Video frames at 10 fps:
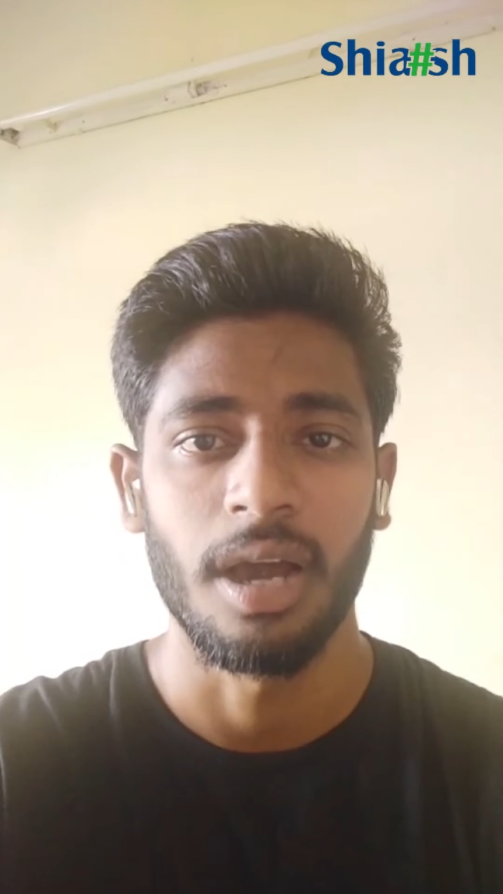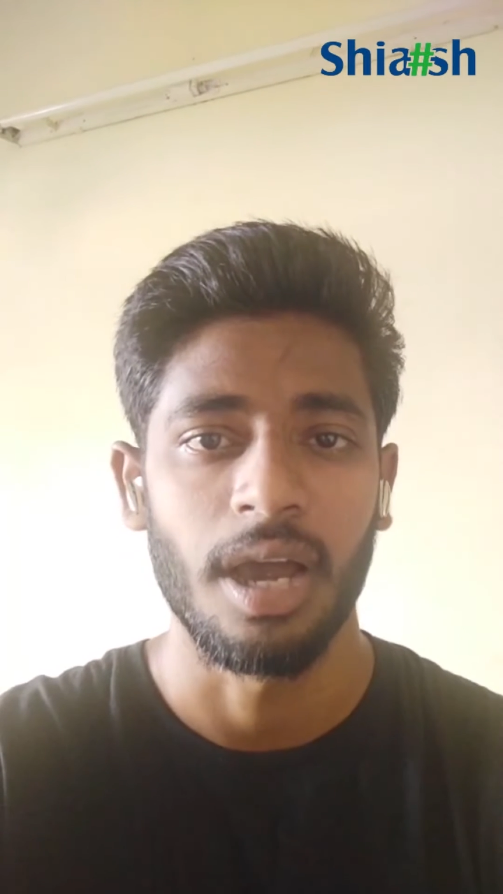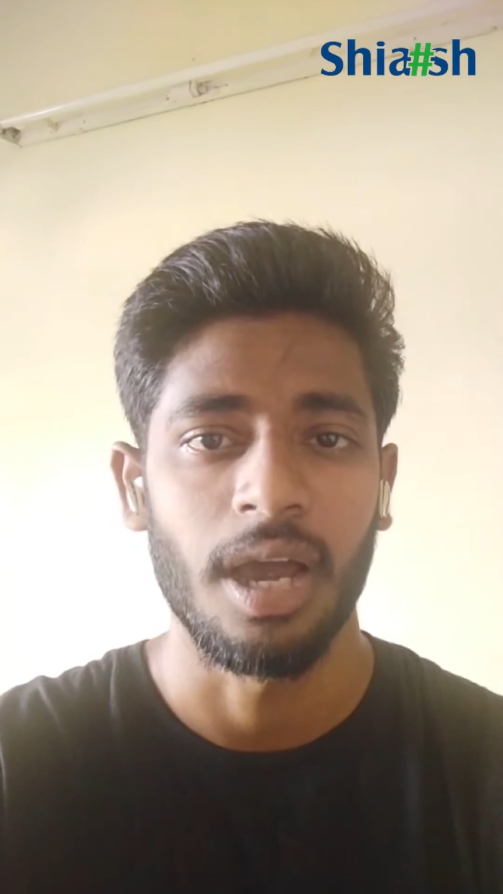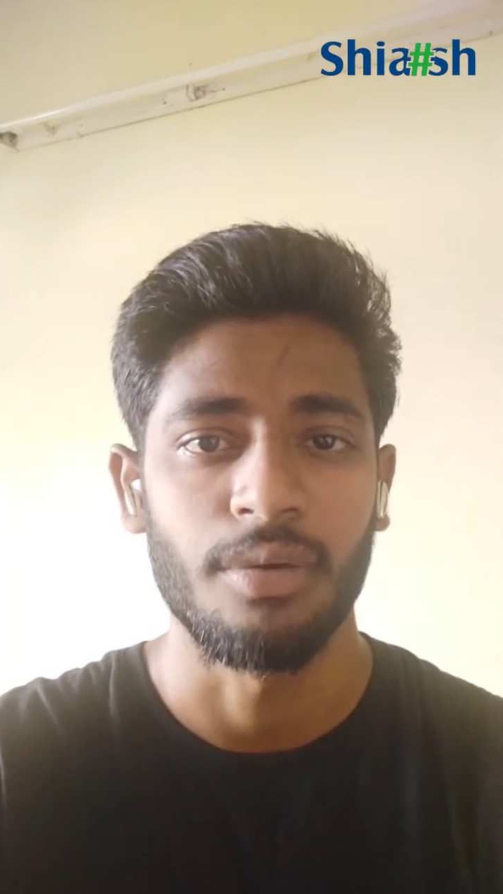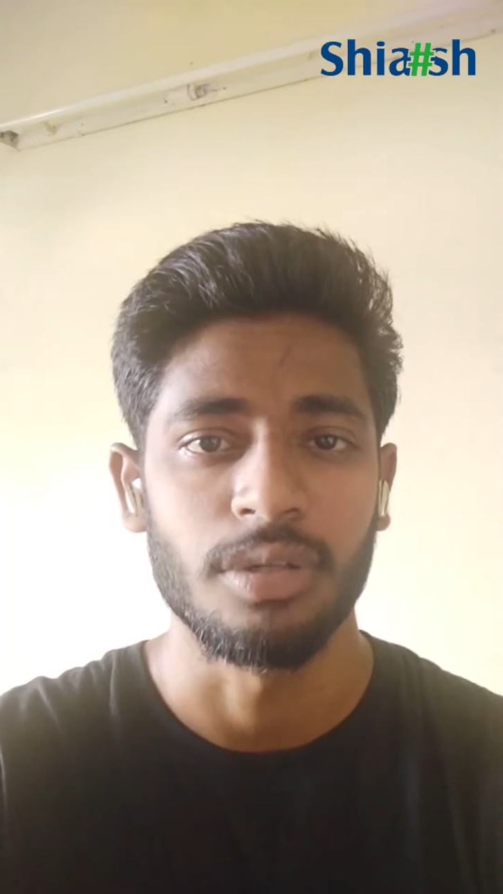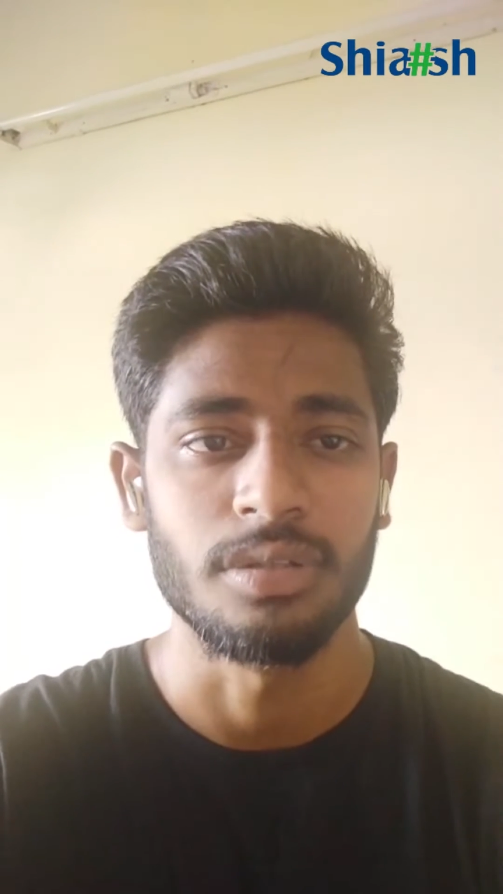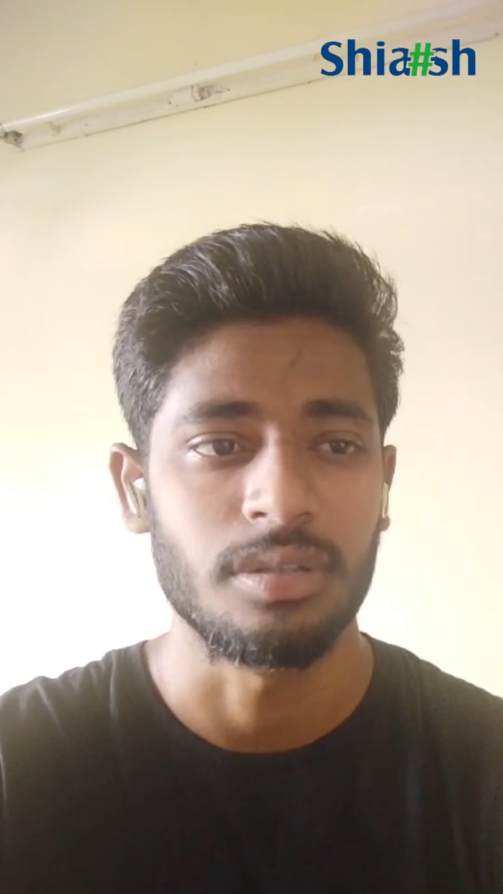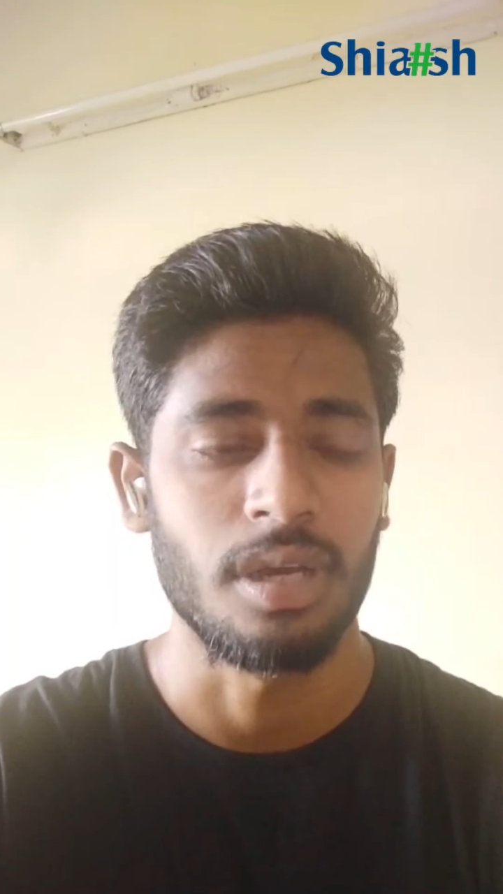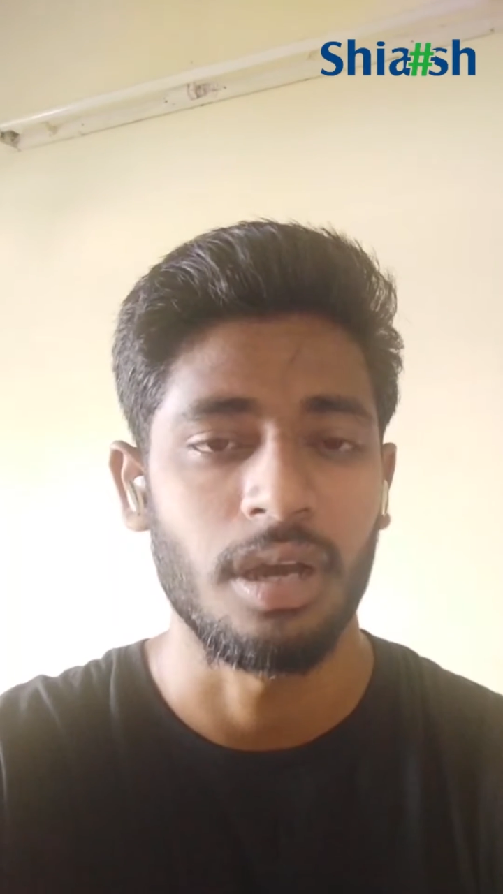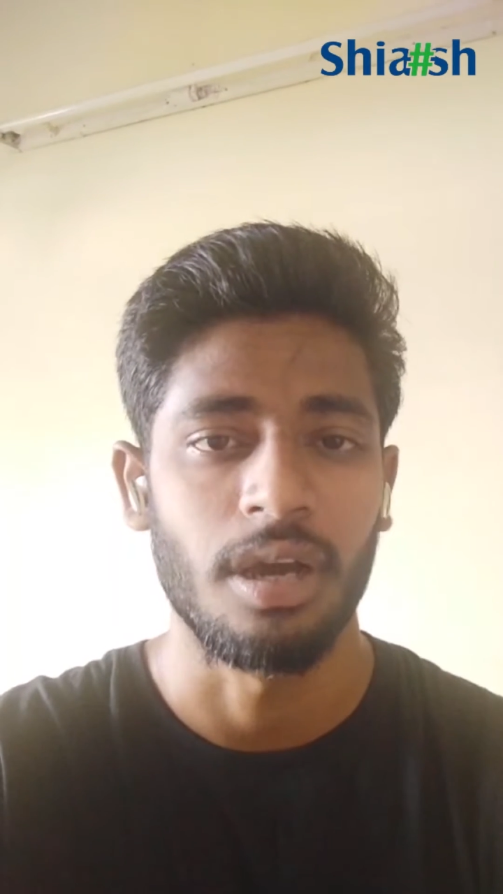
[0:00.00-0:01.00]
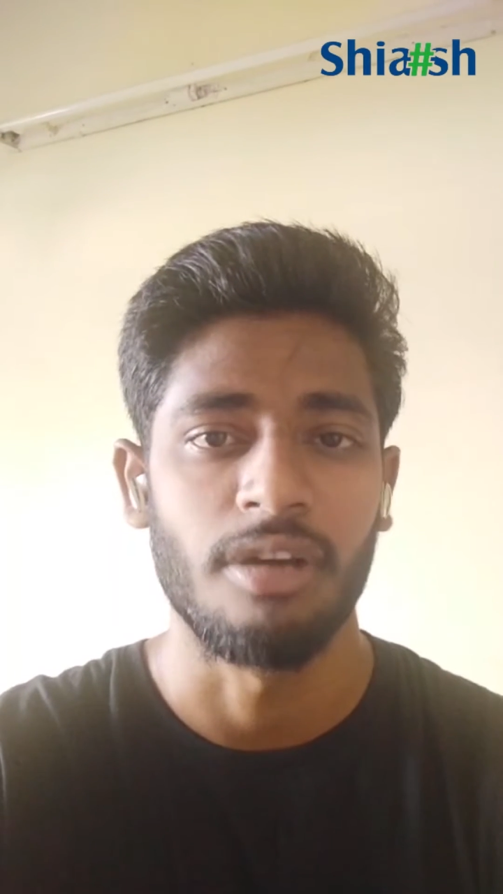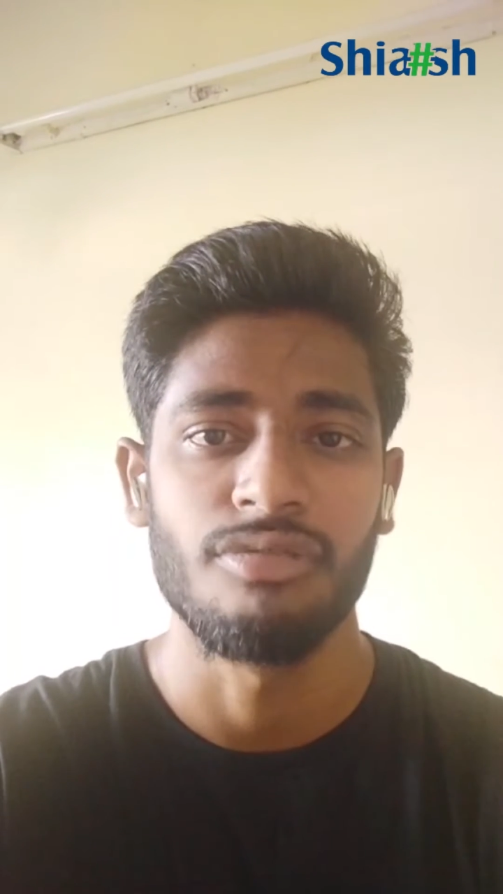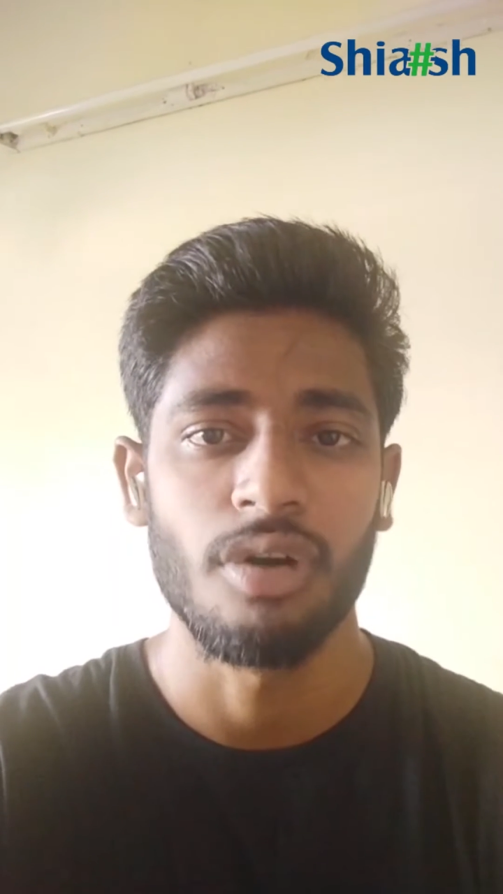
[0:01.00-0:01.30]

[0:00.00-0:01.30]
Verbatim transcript: I, I, was uh,